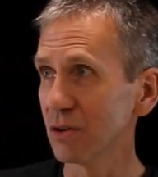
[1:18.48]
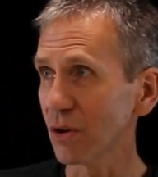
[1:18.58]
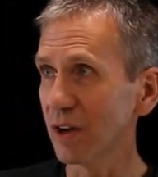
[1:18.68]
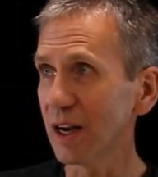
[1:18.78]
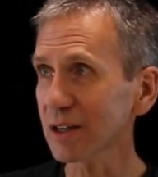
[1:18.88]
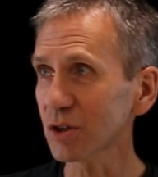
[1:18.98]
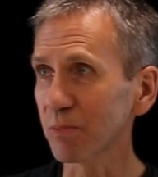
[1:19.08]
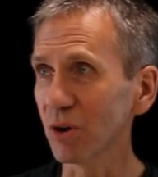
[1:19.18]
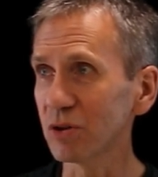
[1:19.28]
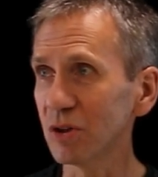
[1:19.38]
So the next
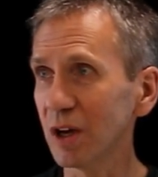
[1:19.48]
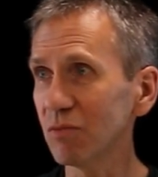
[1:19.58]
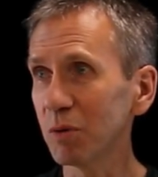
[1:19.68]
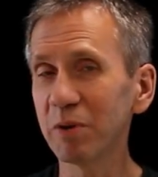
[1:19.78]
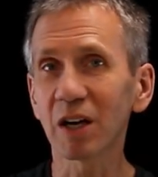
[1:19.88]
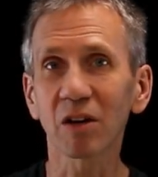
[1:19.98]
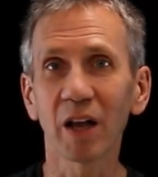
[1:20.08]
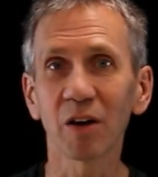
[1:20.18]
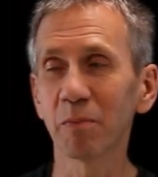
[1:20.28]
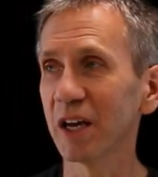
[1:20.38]
approach then would be a
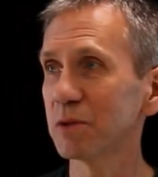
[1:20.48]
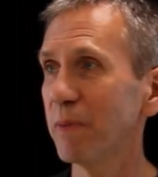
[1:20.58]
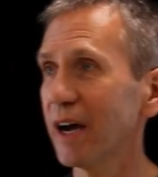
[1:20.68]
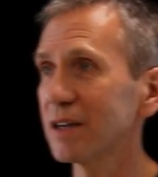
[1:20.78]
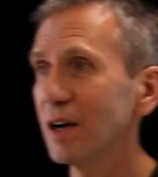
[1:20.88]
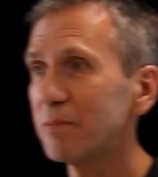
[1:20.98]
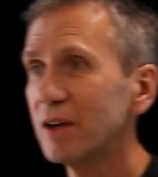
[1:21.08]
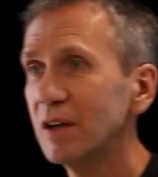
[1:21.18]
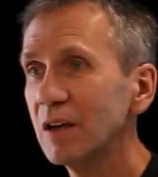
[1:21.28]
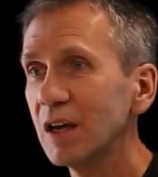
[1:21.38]
cloud-based backup.
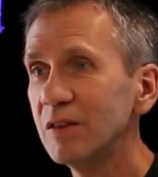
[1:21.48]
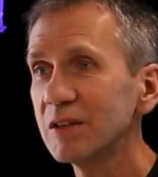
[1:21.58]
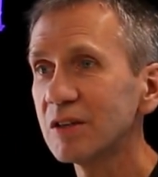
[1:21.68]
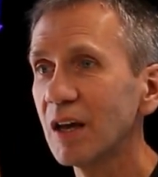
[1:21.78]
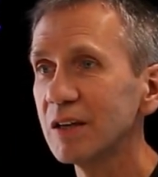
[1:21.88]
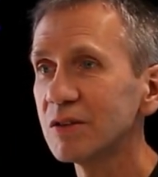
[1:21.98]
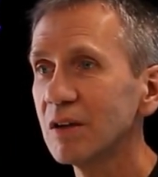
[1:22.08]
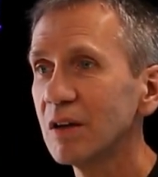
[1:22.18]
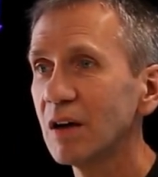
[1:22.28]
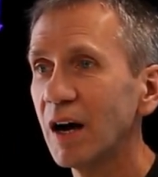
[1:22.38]
In this case,
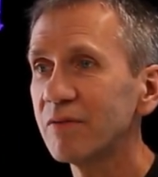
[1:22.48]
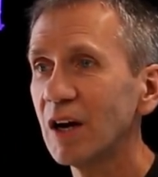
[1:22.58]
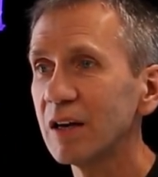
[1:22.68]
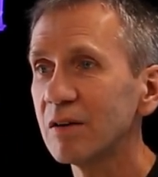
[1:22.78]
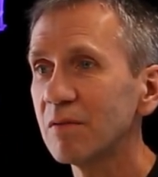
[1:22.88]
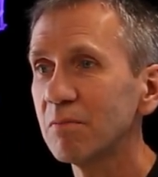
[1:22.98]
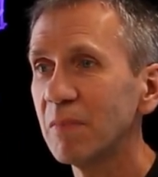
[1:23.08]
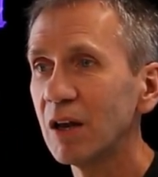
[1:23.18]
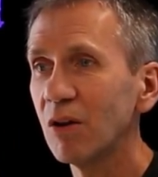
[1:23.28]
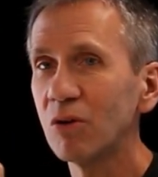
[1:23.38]
I've got
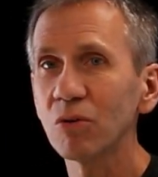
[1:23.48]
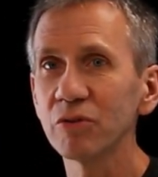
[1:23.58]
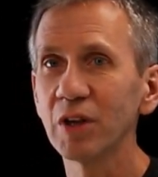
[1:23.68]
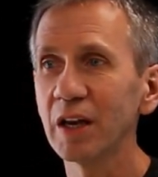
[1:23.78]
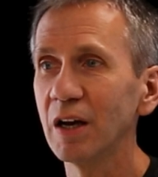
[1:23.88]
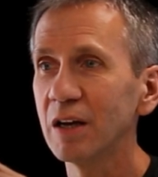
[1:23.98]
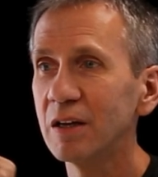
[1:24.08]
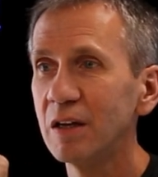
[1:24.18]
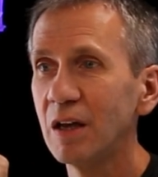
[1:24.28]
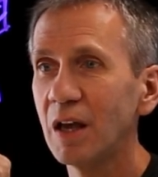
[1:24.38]
my local data,
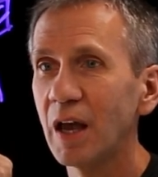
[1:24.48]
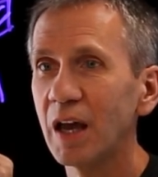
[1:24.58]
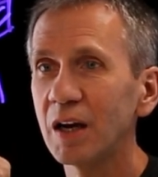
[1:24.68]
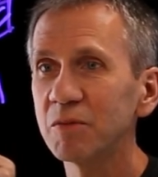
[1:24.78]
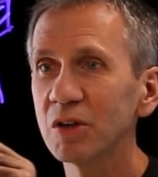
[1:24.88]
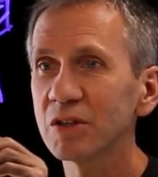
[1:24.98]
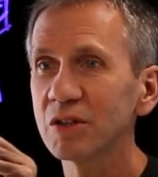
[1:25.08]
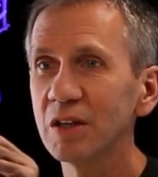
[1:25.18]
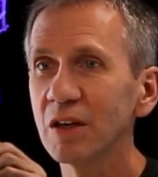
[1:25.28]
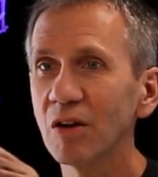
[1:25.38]
and I'm going to
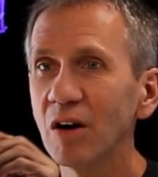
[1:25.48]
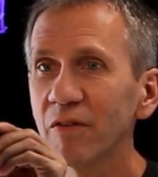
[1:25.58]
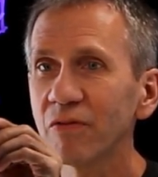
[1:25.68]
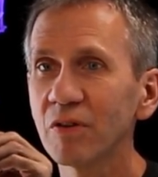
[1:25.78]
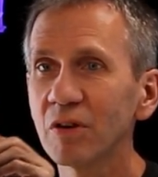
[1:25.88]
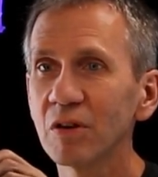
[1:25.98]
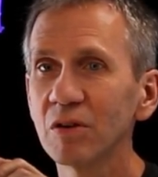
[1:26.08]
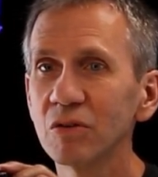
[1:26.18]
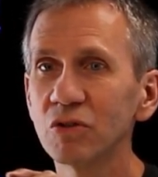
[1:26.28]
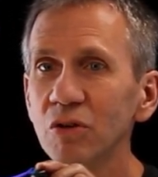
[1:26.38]
send it off
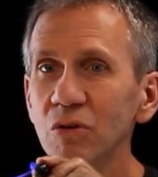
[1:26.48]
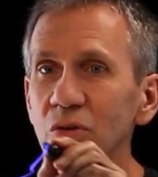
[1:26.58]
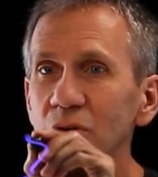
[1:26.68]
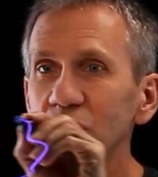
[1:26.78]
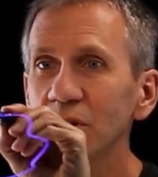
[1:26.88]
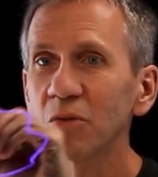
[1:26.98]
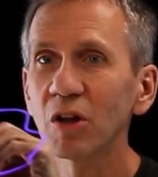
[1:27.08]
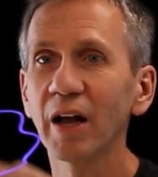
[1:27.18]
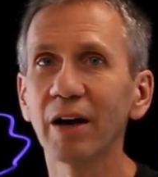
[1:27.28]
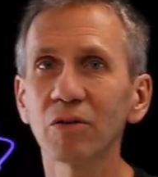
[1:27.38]
to some
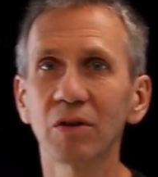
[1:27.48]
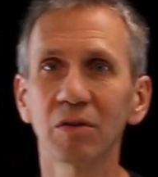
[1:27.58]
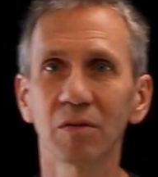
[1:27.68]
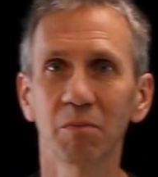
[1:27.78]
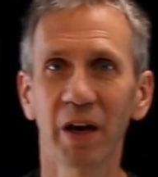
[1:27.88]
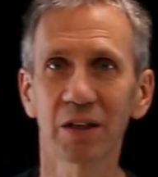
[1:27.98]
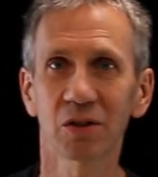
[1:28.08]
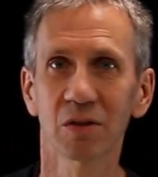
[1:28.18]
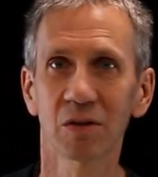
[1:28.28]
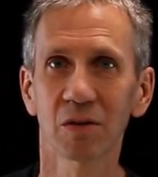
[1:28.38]

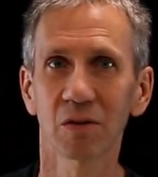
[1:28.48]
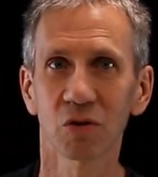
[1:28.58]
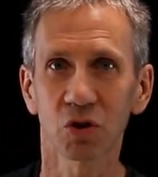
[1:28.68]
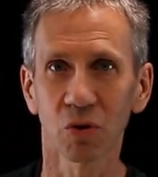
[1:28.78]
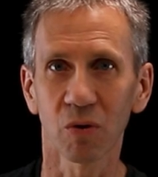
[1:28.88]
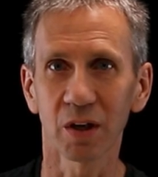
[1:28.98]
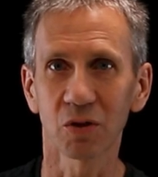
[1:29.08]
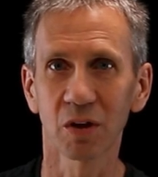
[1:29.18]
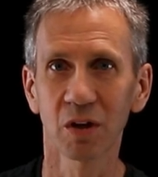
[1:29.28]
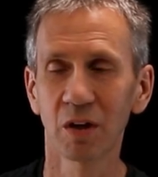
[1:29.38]
cloud-based storage.